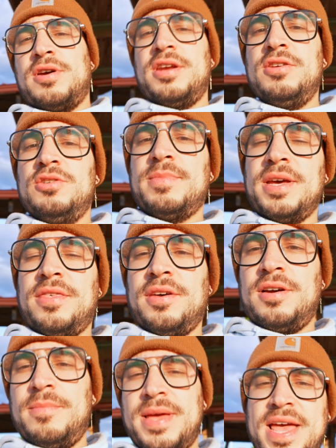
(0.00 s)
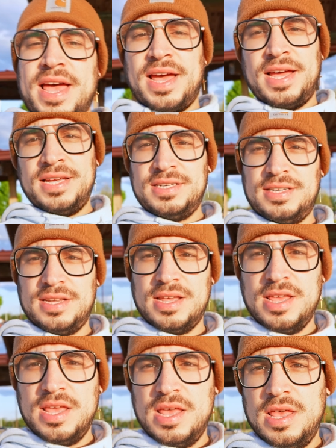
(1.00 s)
to use my thumb as
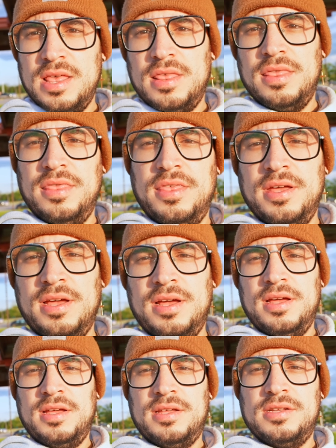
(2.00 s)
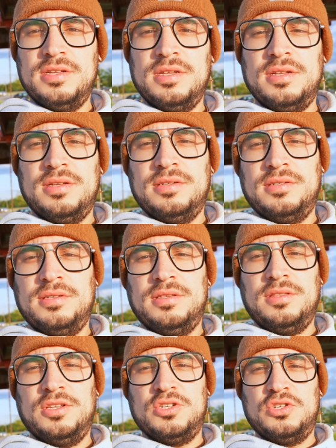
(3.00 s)
the
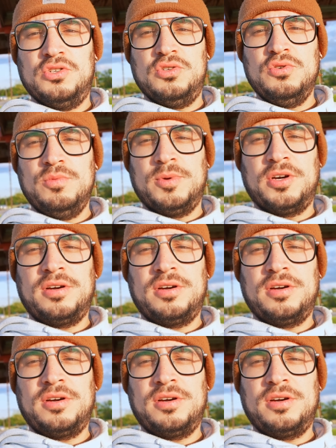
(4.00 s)
zoomer,